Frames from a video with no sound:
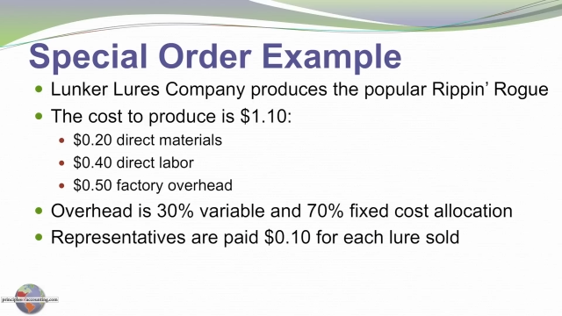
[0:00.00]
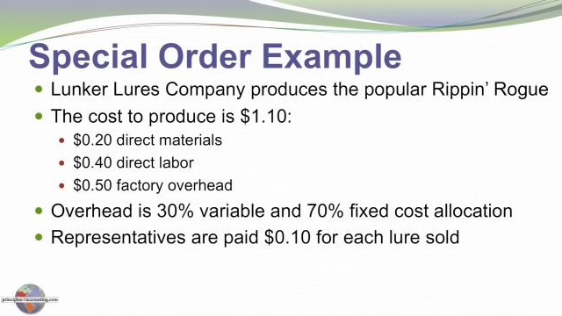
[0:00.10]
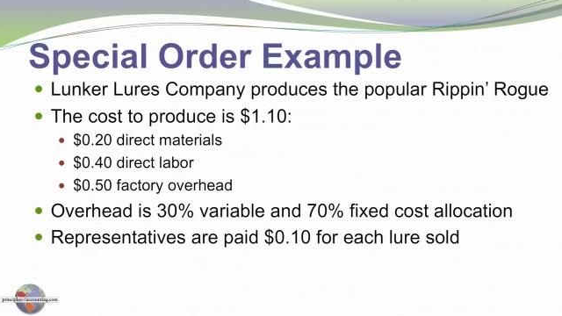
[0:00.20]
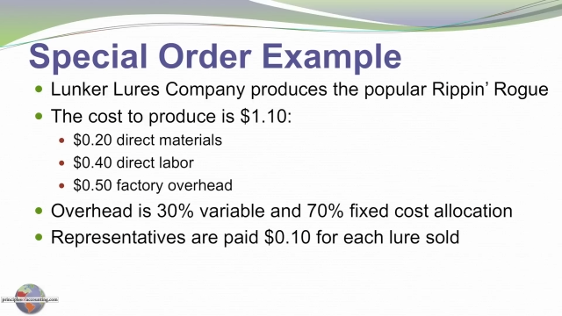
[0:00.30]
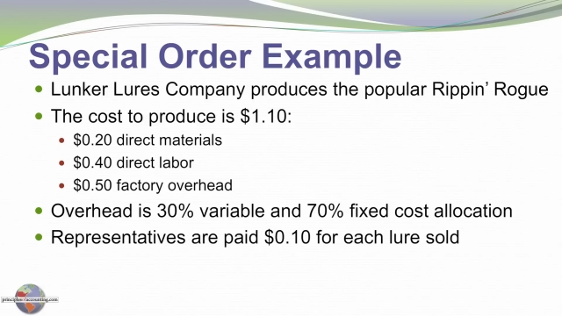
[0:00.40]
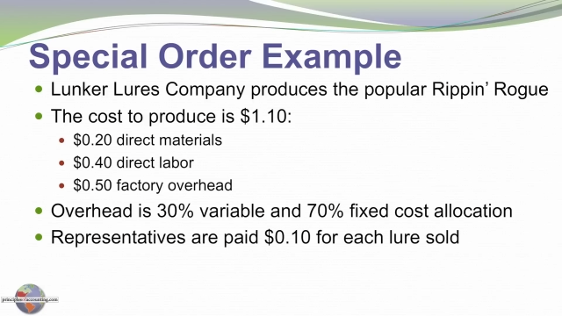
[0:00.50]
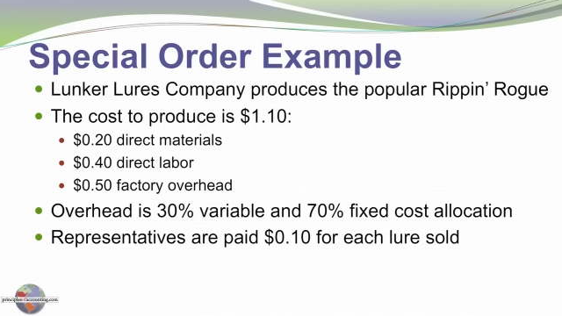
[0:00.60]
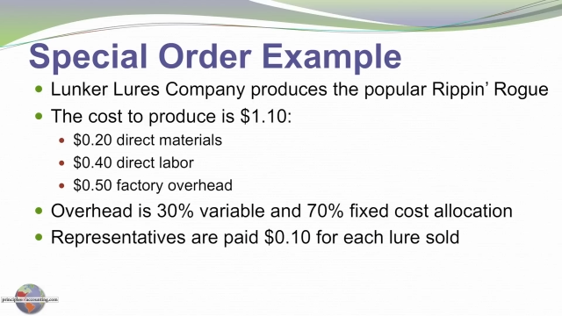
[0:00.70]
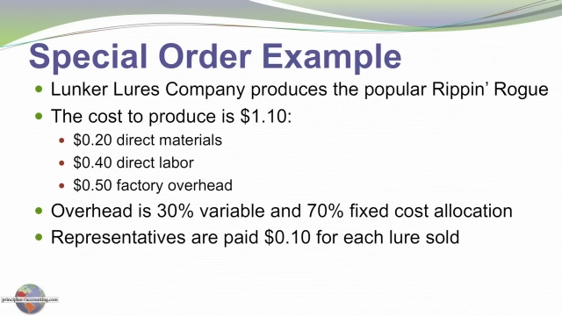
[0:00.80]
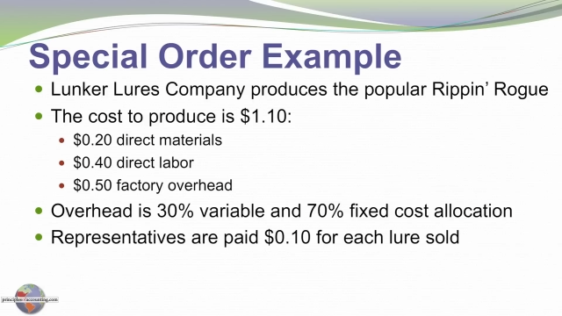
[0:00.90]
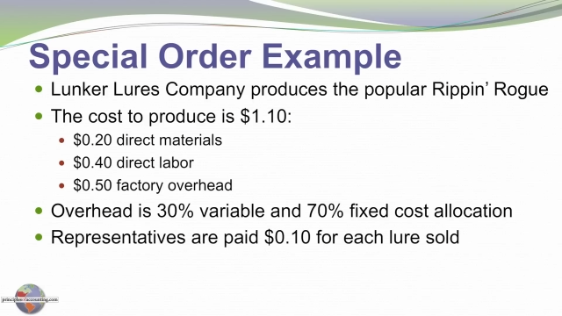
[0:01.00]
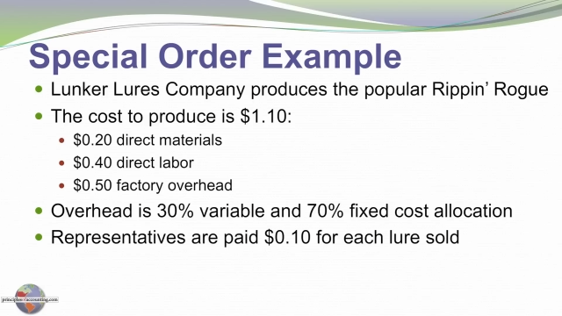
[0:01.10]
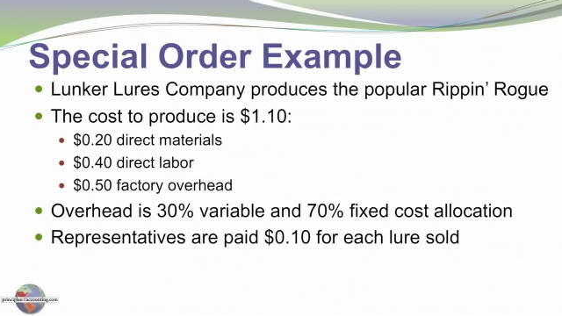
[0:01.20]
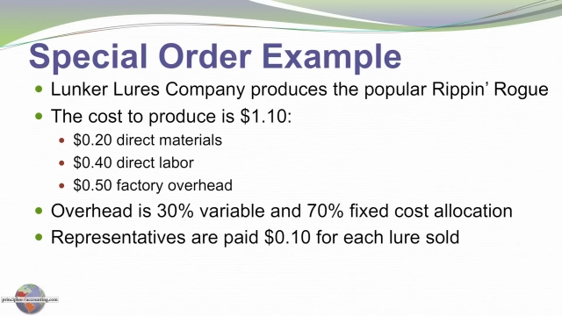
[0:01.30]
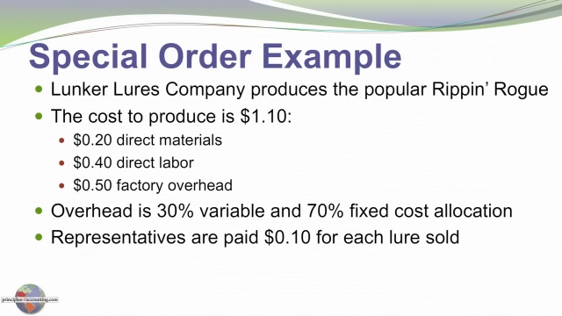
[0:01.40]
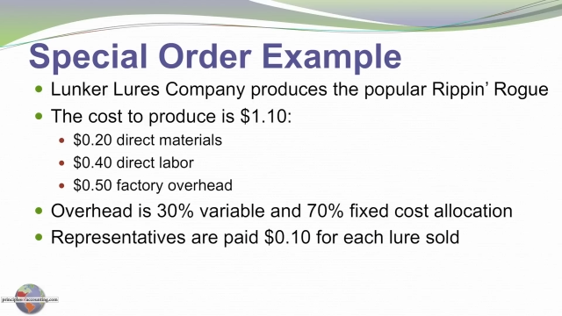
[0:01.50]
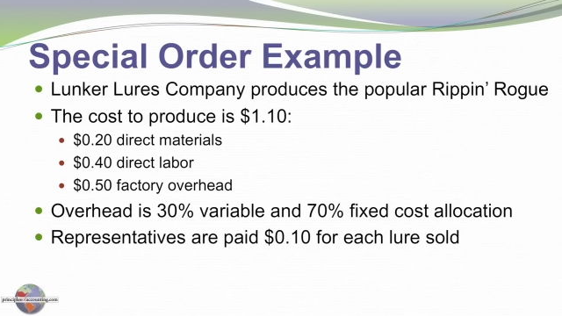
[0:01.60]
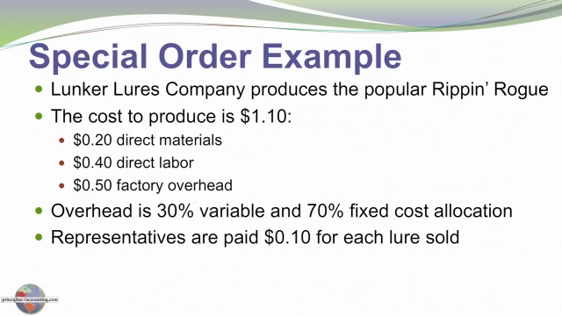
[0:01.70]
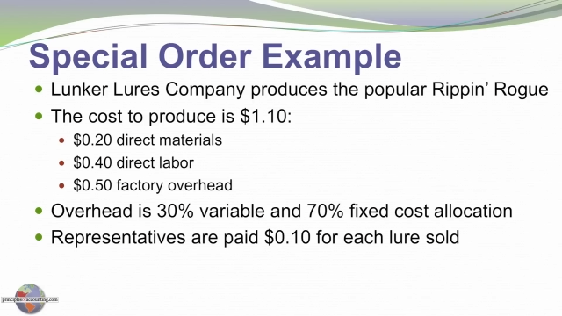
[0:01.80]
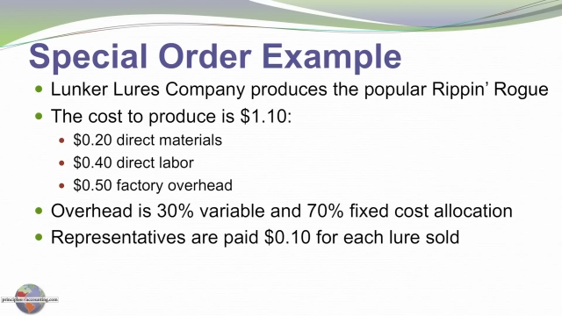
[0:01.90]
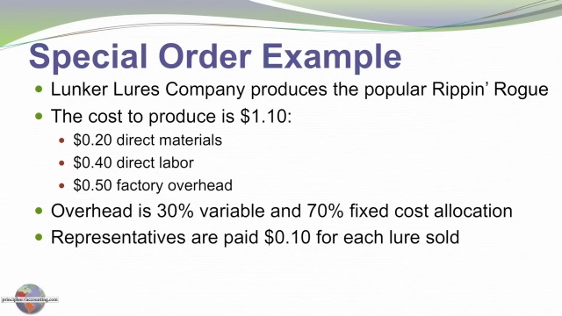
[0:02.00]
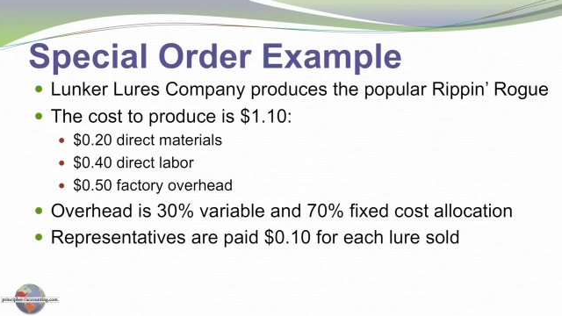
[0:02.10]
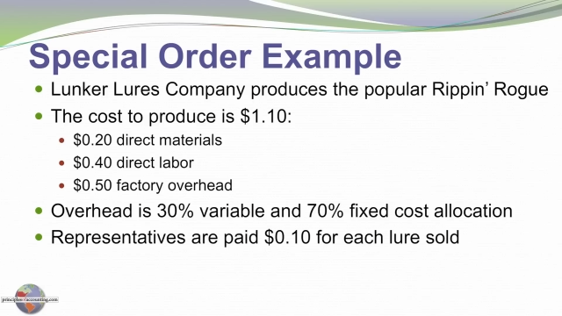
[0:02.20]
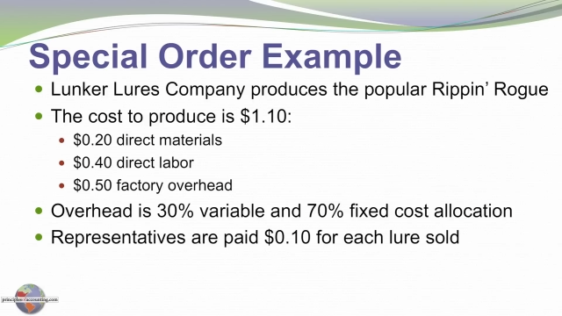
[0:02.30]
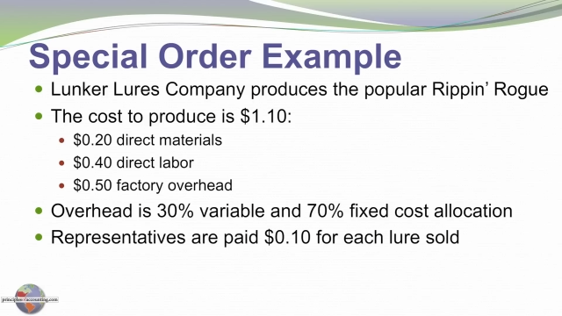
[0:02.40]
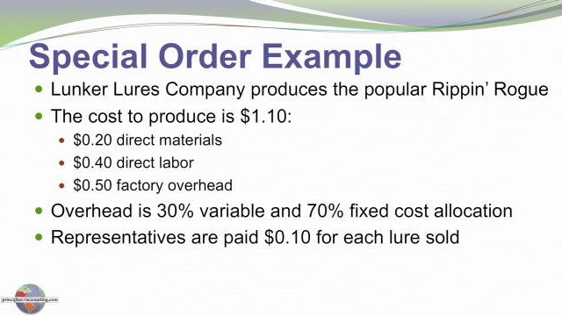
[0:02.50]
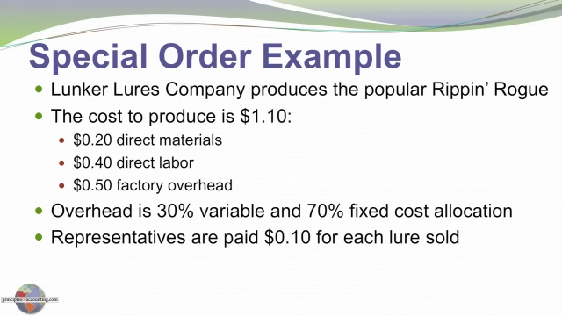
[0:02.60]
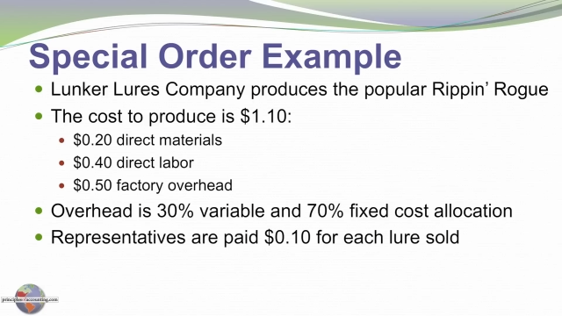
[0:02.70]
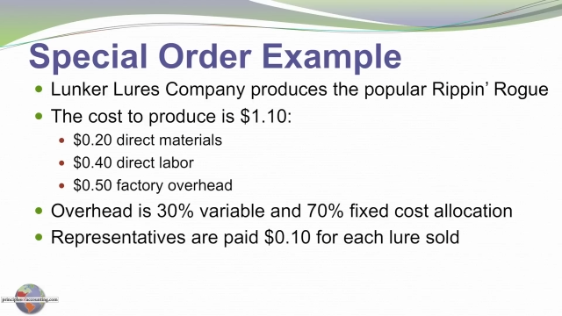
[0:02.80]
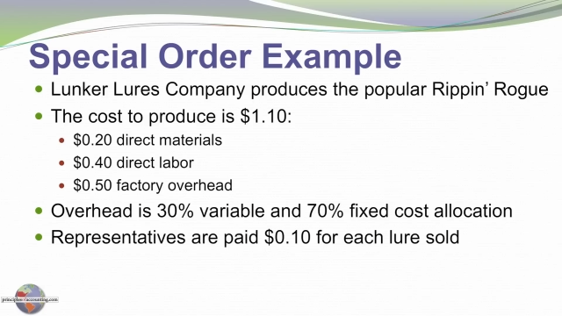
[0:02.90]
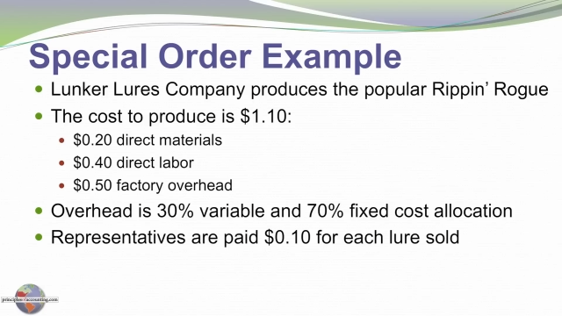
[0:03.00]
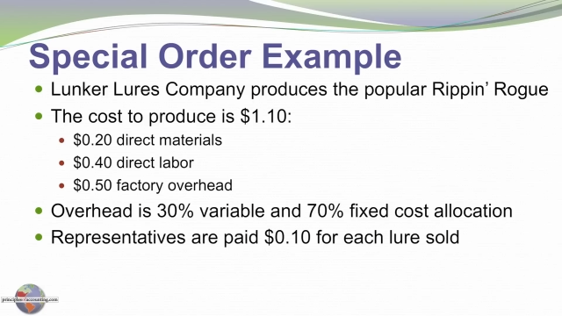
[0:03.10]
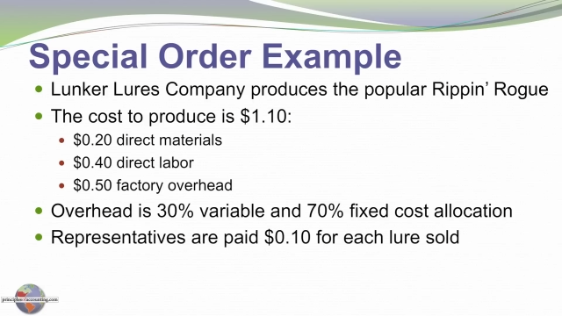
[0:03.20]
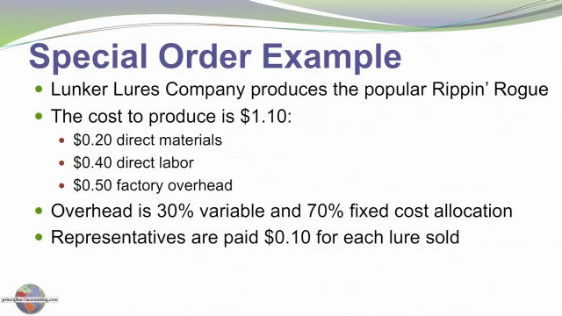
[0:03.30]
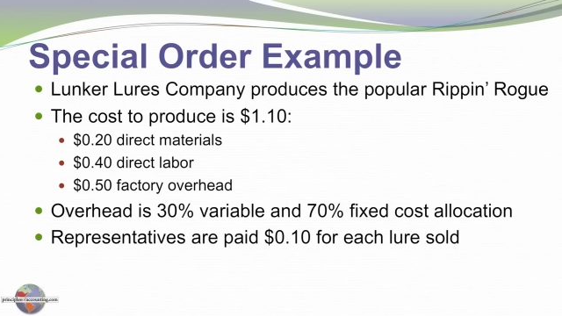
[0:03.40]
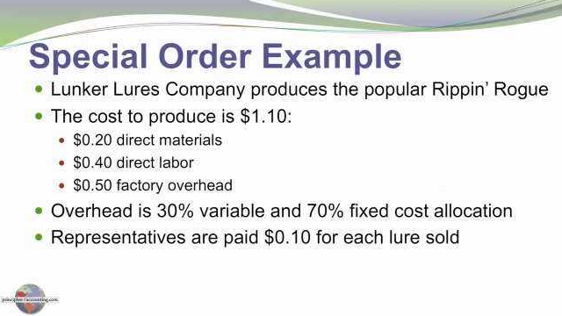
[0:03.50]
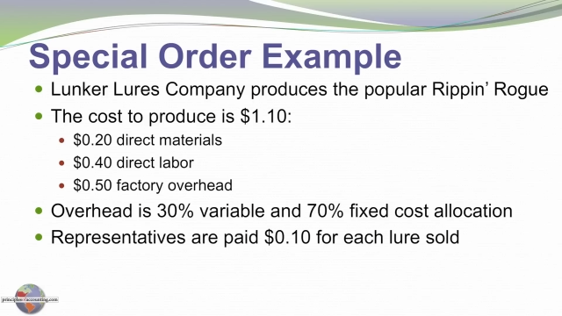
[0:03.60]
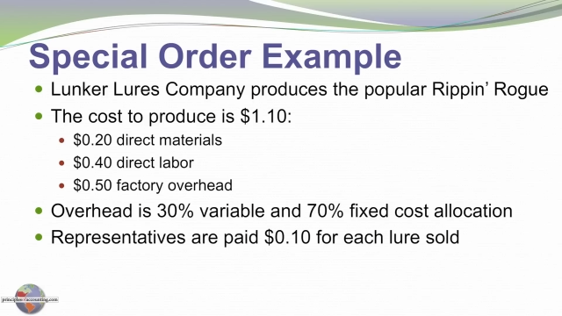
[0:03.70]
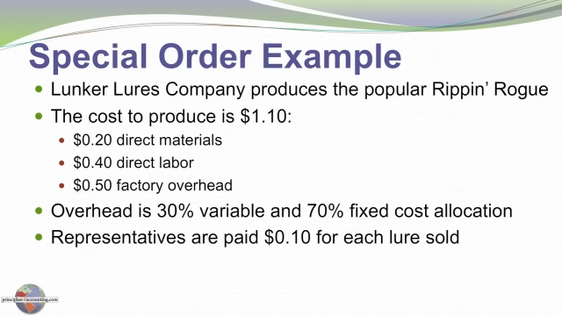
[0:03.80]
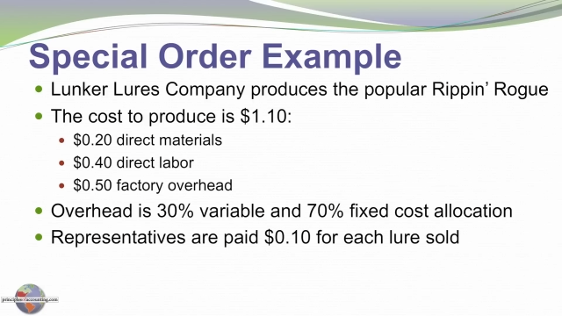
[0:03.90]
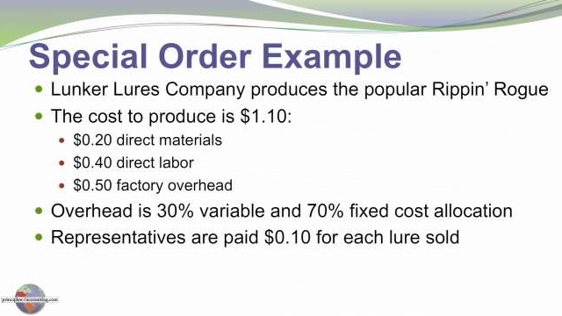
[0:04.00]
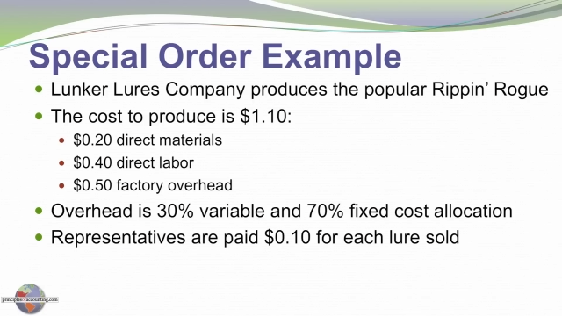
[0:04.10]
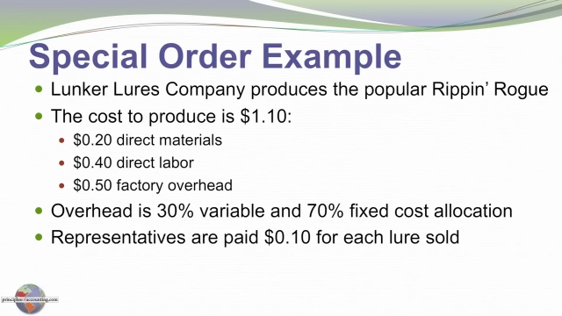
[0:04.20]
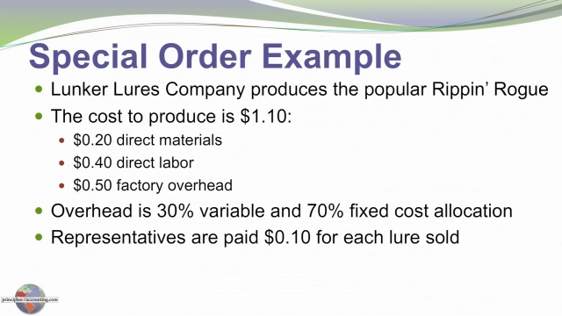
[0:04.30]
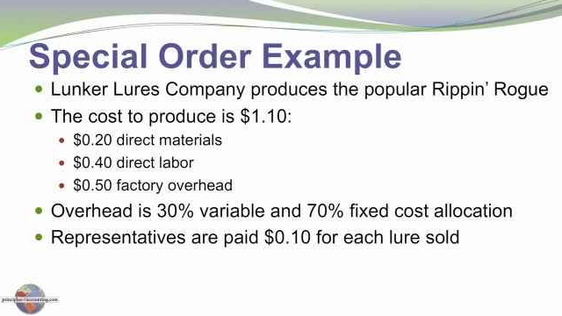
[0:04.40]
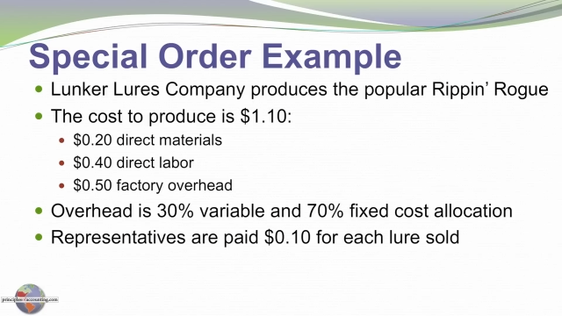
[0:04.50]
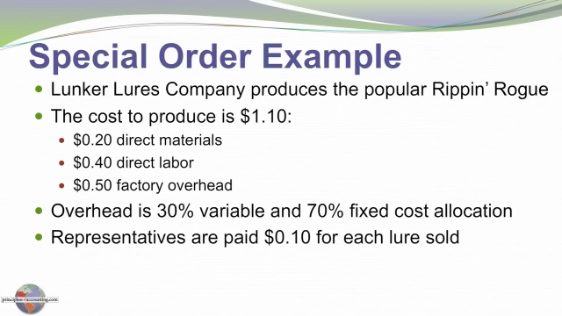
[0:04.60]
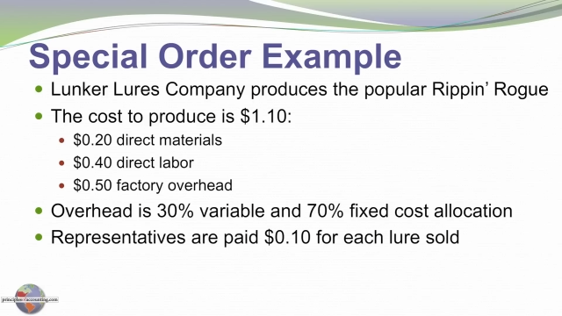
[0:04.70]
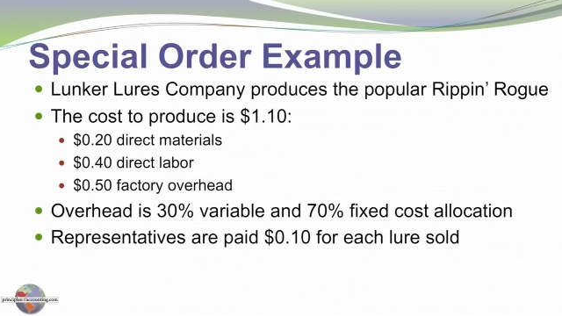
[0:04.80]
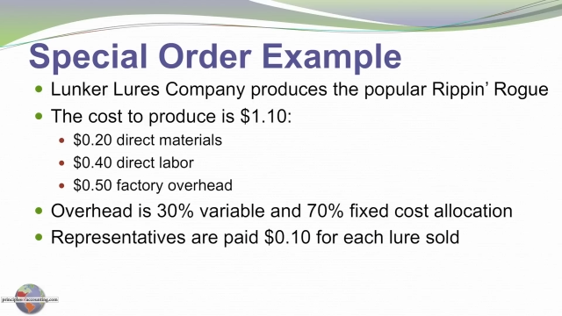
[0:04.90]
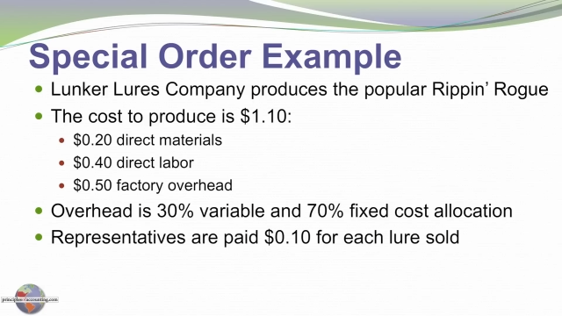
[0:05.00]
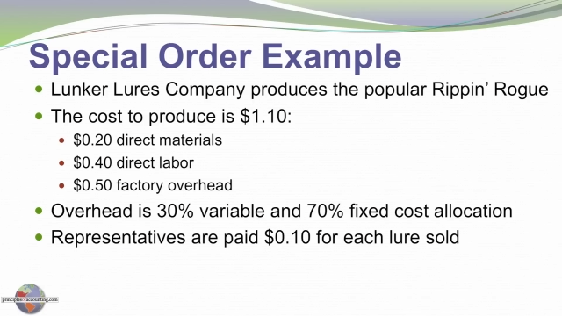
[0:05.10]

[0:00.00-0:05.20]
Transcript: (no speaker visible)